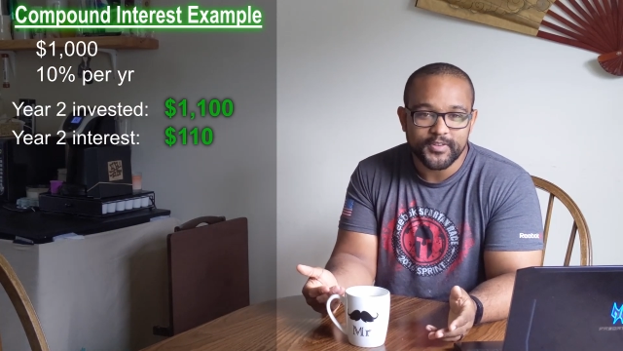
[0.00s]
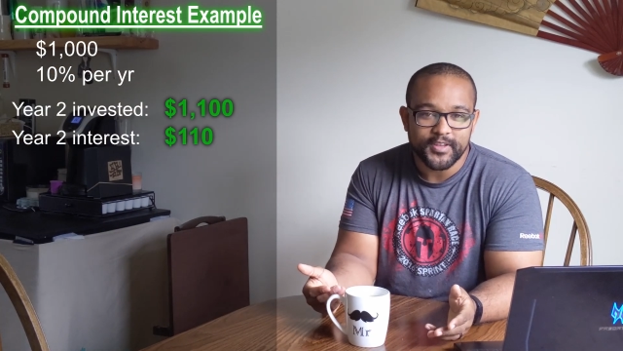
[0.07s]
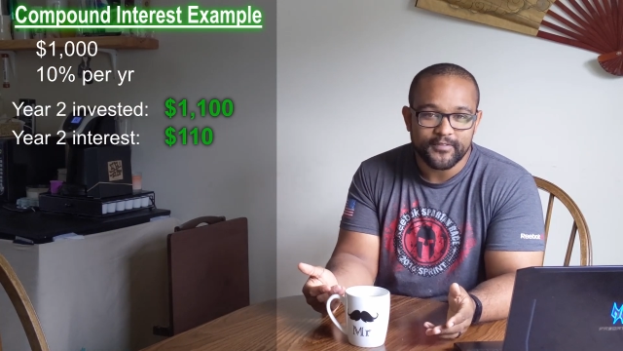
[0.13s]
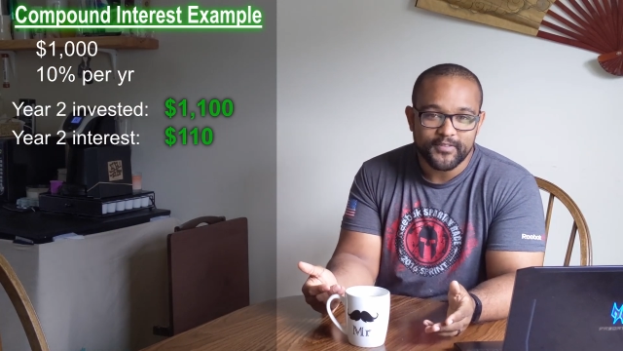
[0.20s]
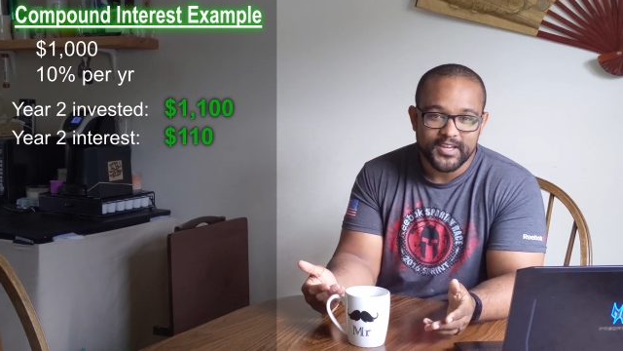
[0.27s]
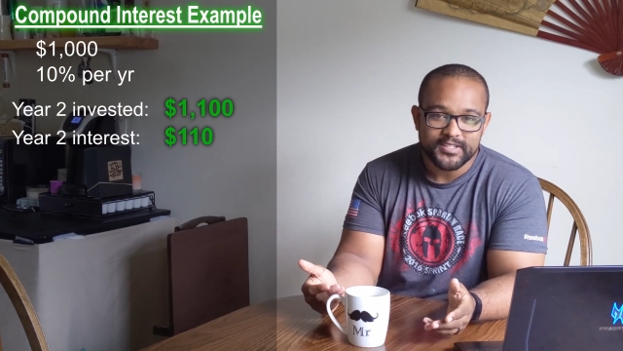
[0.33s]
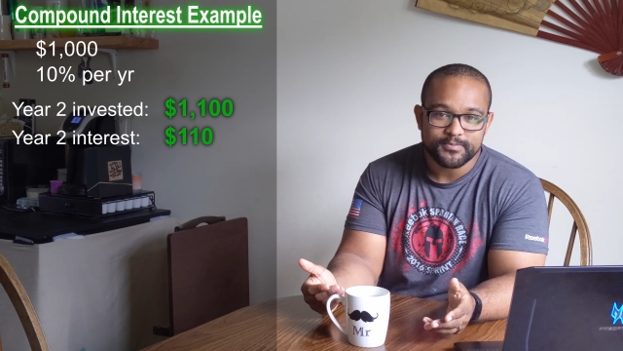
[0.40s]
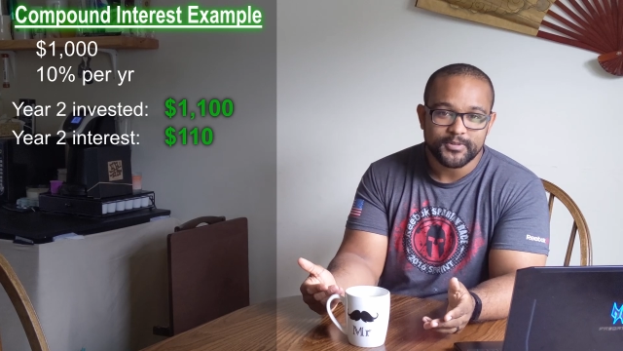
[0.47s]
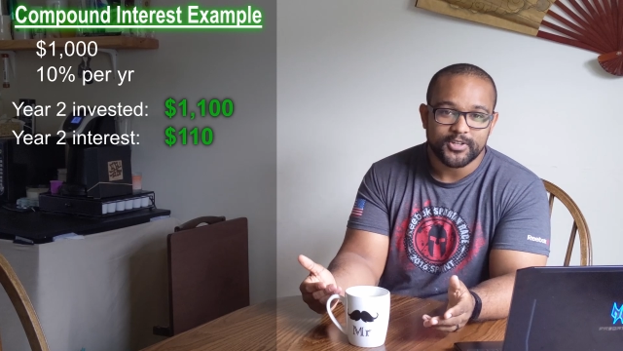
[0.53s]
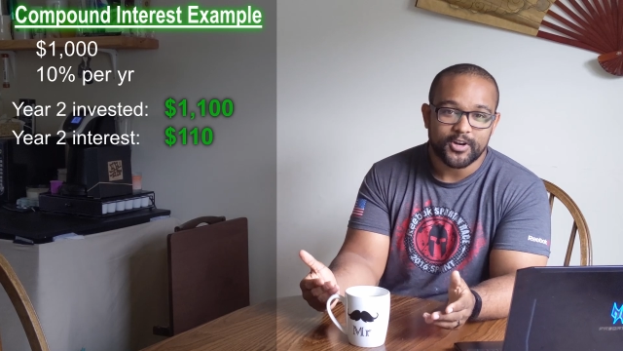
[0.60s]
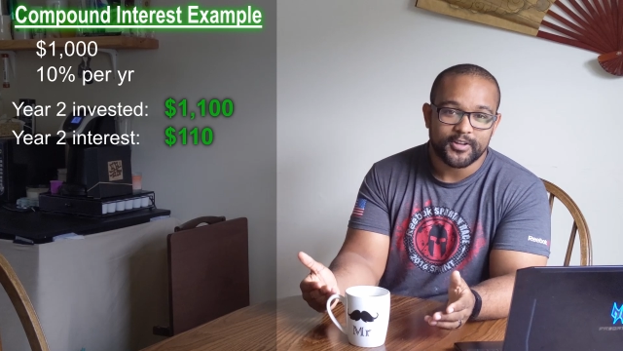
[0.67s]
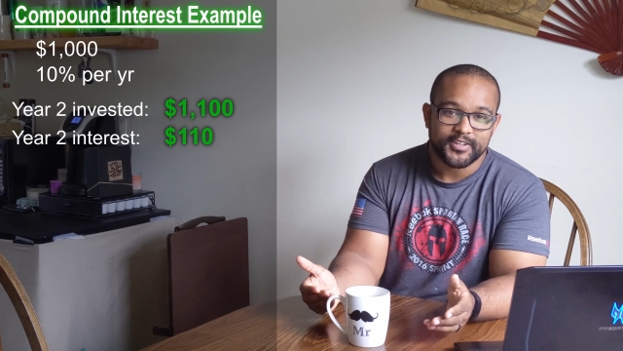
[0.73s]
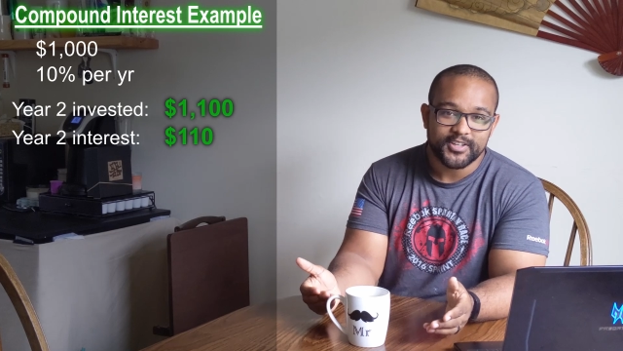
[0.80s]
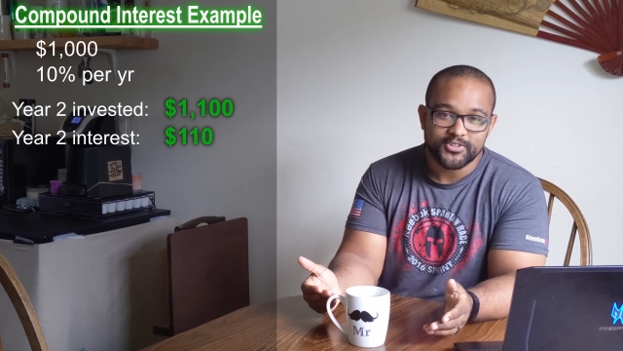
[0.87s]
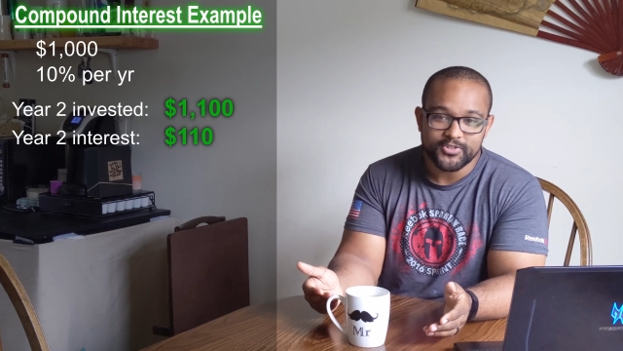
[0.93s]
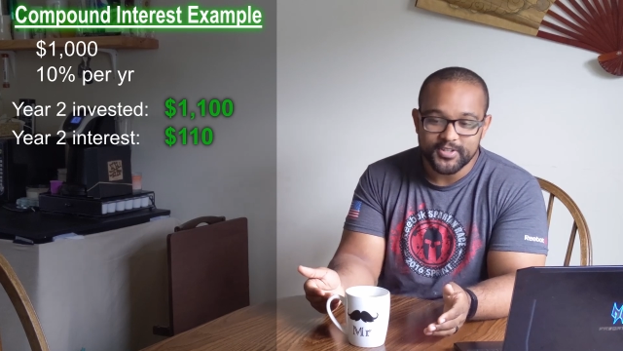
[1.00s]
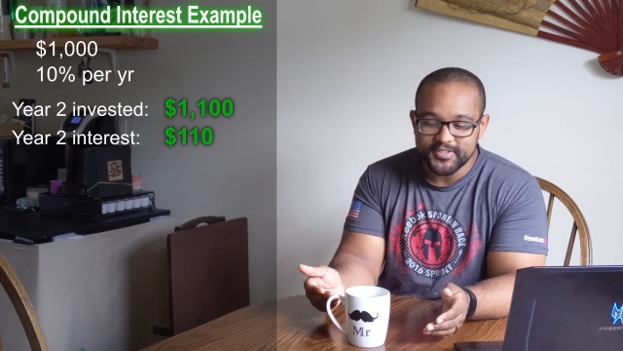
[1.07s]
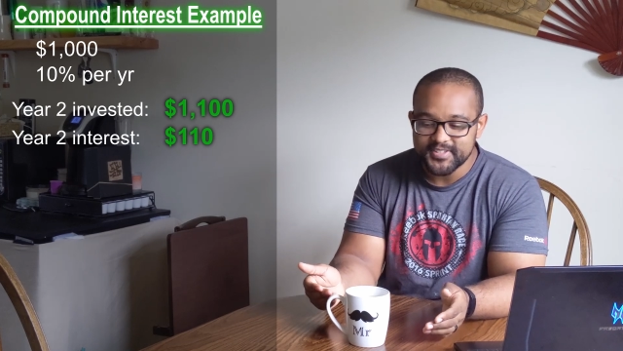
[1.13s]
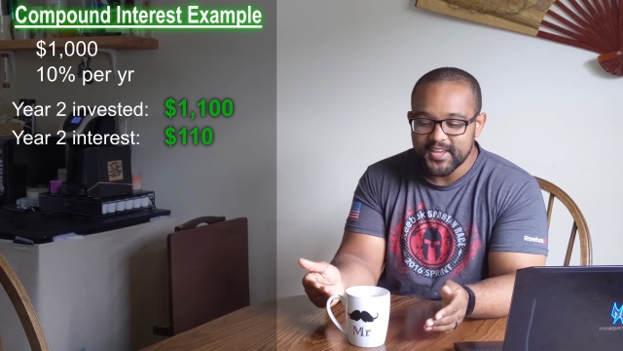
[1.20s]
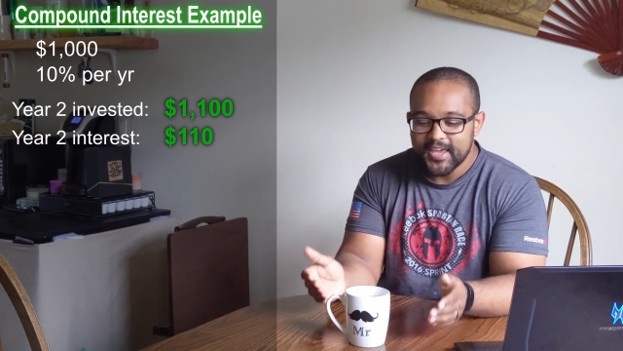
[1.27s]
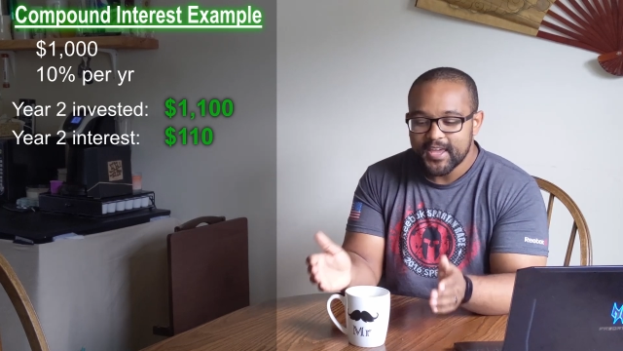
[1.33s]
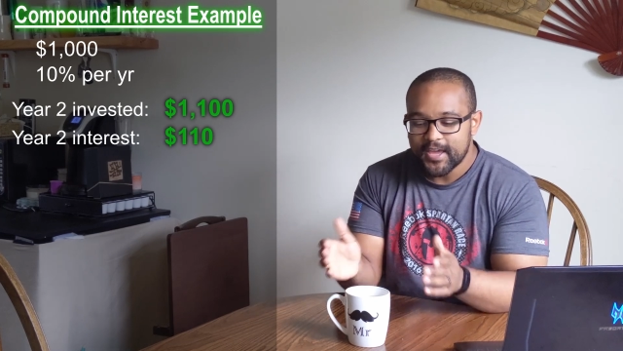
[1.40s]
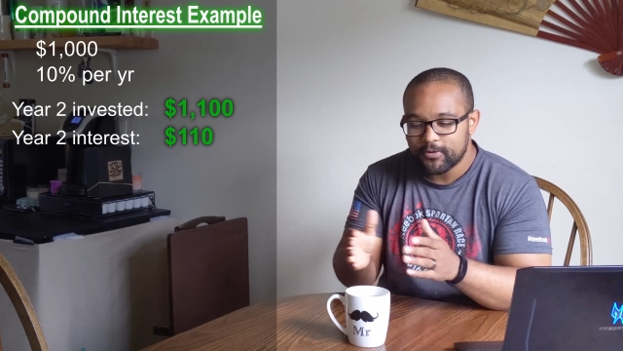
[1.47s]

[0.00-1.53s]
the investment on interest,